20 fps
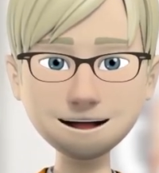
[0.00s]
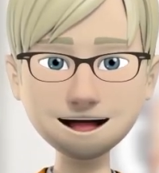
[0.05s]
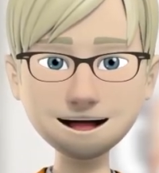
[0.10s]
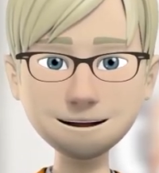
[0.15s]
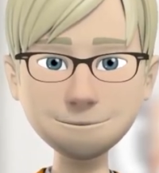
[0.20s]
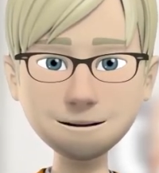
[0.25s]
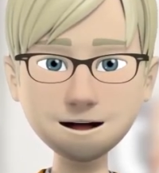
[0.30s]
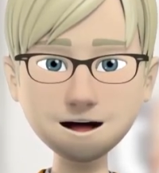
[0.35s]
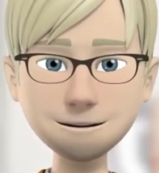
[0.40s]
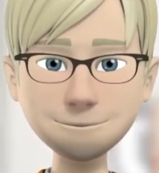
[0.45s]

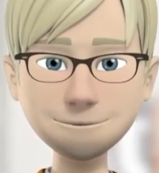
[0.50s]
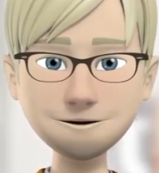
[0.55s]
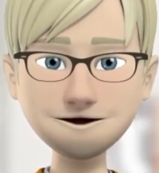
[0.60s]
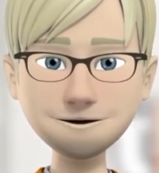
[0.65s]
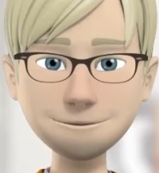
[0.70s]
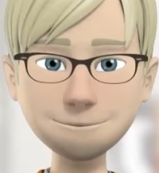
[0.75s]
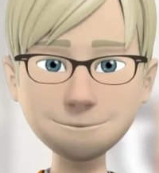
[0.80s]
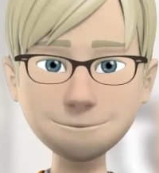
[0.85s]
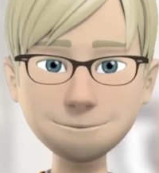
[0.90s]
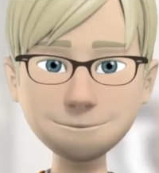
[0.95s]

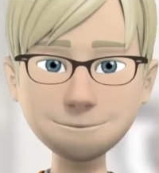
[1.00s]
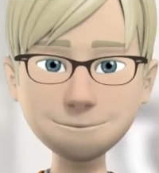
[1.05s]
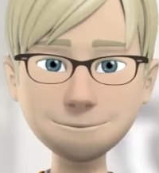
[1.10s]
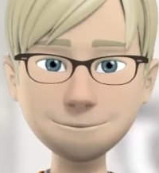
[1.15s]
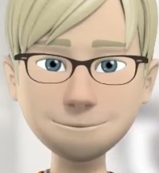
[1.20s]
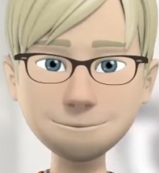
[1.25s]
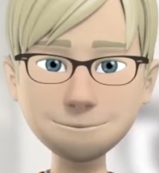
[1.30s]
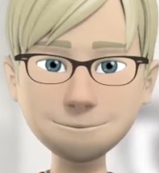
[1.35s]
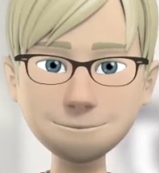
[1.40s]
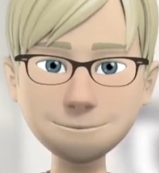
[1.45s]
SVR.
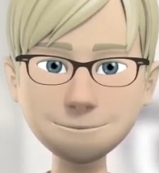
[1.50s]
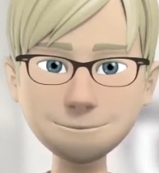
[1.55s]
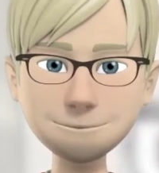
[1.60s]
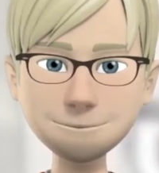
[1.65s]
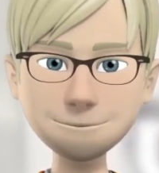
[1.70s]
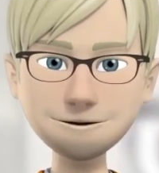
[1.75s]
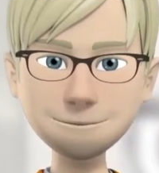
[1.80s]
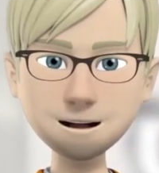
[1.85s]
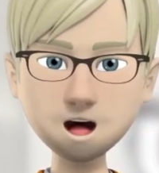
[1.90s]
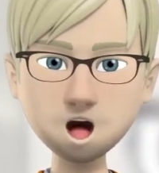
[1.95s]

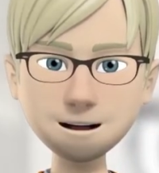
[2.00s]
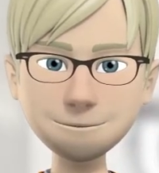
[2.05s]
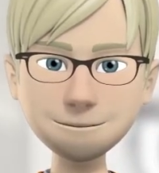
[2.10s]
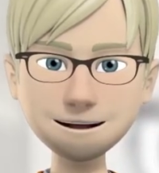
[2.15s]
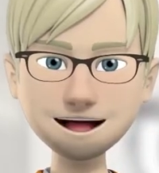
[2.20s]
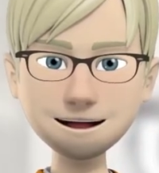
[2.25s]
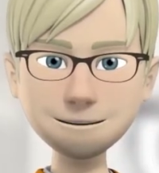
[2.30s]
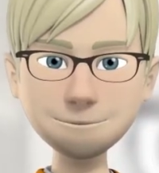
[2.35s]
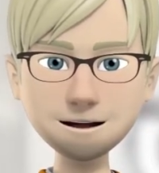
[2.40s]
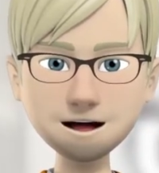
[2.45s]
The new
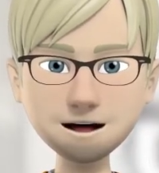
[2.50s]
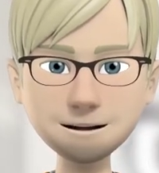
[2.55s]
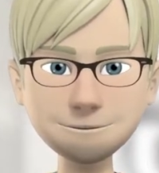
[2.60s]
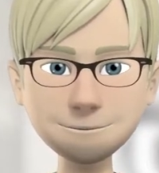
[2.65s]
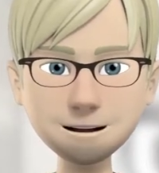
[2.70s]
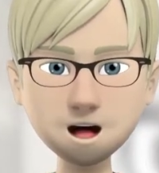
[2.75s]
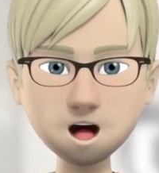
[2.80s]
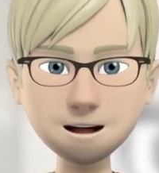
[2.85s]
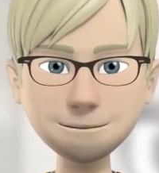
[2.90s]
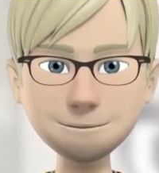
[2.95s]

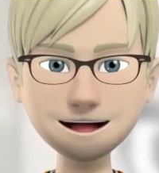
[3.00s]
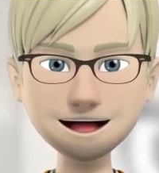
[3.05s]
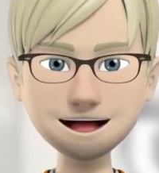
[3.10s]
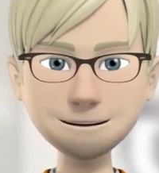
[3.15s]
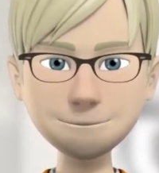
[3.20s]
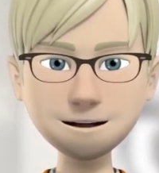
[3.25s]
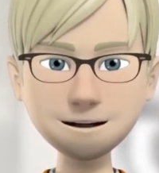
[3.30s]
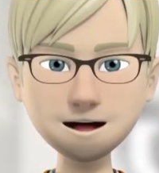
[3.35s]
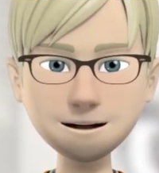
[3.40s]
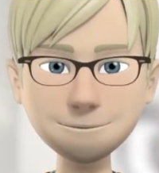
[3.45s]
SVR system
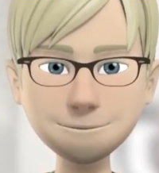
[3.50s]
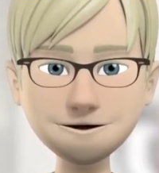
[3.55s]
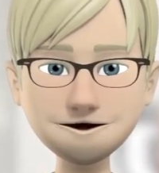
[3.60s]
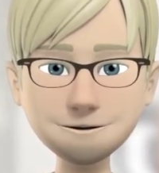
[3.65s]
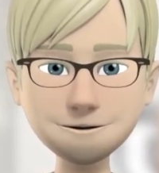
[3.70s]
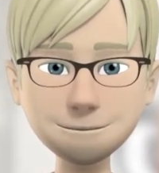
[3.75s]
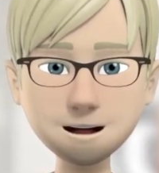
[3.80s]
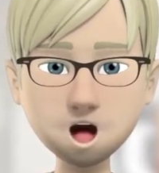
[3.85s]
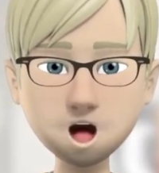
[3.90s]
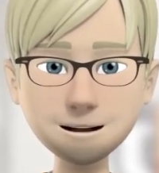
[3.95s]

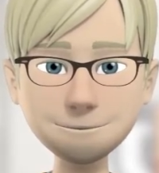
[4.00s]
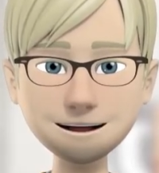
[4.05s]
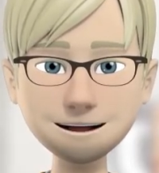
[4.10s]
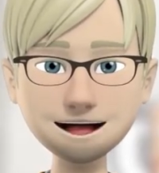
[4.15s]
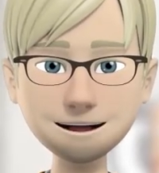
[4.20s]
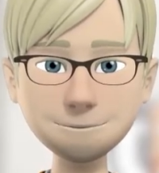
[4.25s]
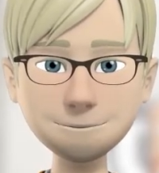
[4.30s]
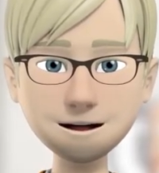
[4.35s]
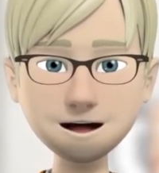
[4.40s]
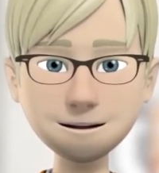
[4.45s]
implemented
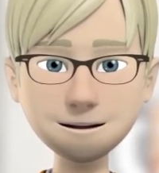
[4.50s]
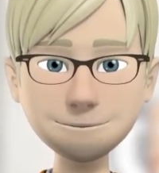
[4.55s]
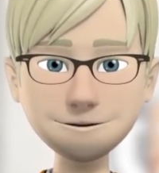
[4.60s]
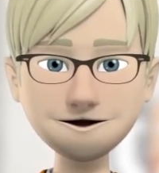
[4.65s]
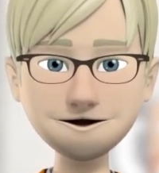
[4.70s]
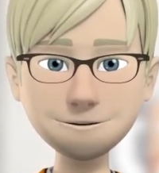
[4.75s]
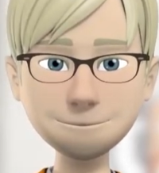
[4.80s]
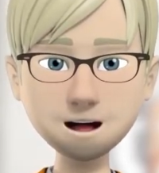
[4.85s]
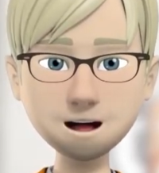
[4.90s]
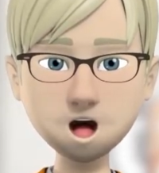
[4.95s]
by
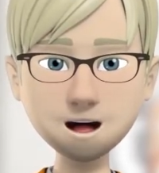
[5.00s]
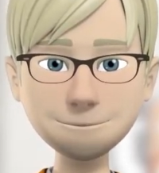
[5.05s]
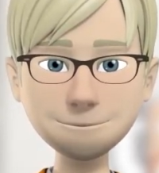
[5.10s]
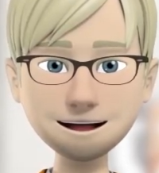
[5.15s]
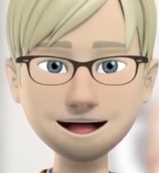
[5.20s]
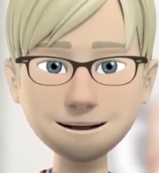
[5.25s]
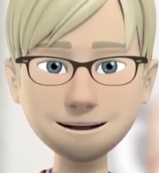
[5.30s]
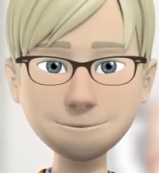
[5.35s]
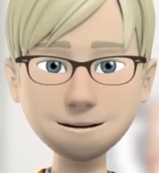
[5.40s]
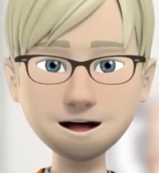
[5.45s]
Genergy in
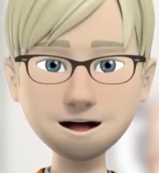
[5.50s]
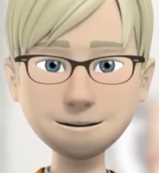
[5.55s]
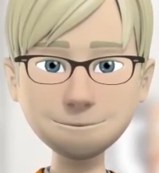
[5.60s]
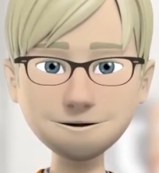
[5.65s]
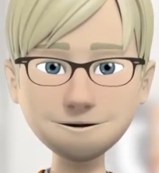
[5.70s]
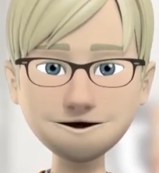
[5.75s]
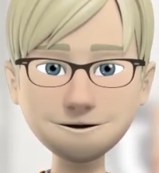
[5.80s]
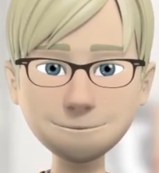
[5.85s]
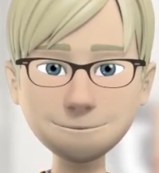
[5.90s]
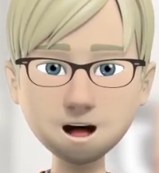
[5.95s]

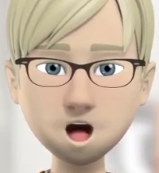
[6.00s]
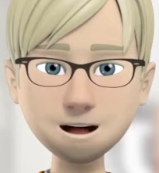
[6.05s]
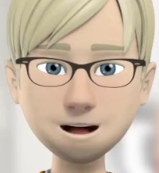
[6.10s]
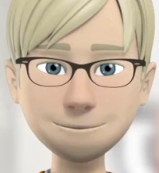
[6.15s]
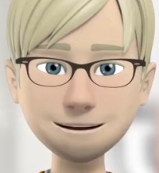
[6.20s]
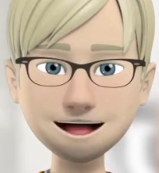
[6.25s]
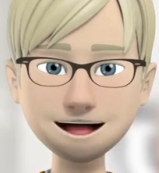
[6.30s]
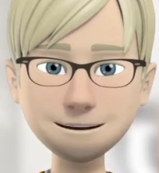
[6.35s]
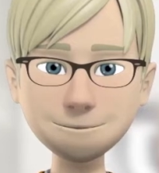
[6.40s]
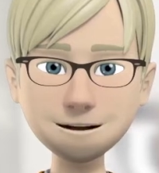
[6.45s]
2020 was a
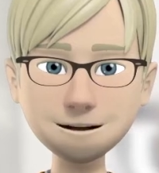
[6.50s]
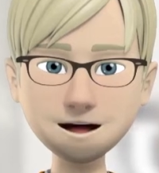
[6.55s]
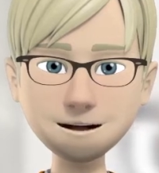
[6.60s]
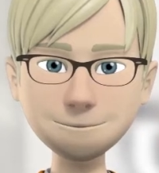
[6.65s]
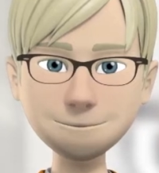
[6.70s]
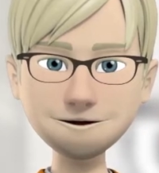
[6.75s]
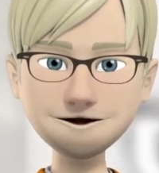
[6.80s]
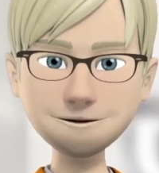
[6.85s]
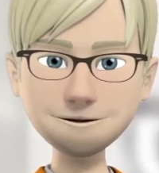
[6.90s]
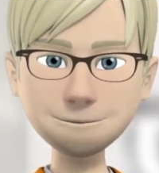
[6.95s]
world
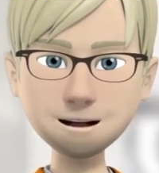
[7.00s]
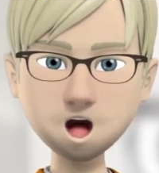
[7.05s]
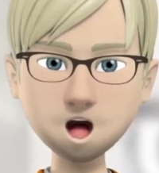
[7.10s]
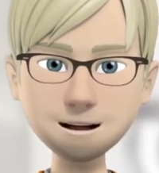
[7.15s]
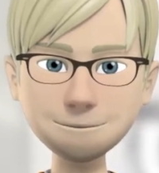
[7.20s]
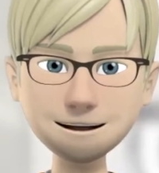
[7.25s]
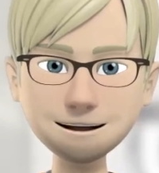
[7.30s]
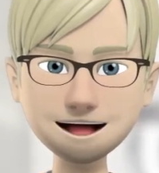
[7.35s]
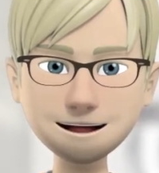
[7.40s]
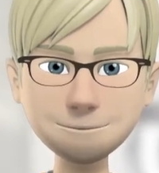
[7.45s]

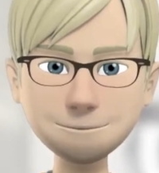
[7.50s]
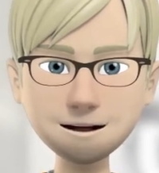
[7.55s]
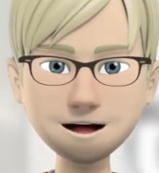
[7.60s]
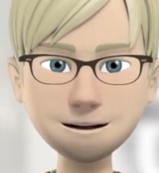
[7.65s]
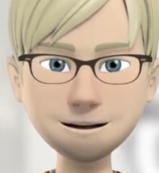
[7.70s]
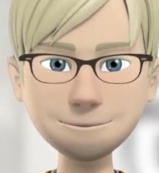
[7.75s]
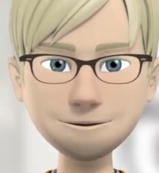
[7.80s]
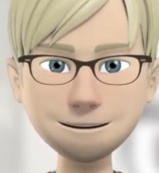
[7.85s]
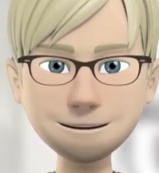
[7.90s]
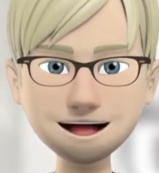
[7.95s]
first in the
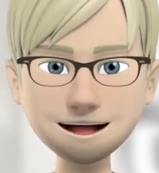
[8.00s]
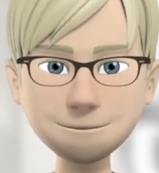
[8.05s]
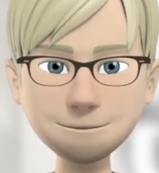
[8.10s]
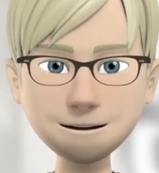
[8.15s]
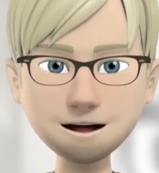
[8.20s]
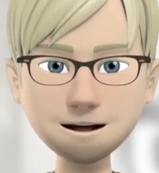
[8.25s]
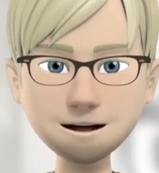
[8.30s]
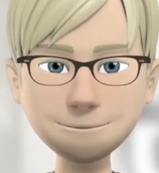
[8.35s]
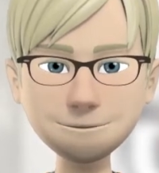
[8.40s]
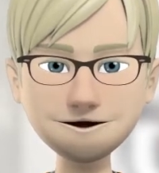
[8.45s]
professional
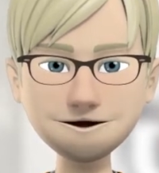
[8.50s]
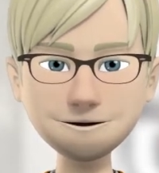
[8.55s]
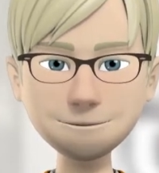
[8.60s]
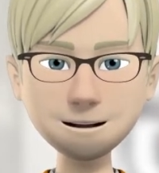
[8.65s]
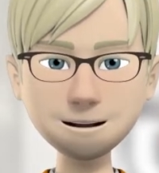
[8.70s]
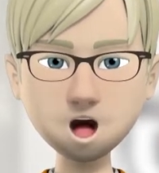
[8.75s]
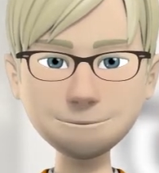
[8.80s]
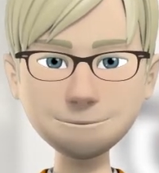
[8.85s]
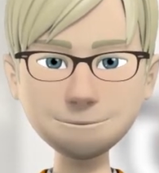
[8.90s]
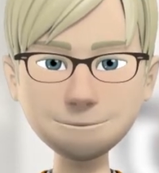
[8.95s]

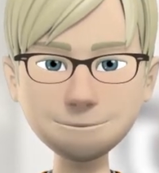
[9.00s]
ranges.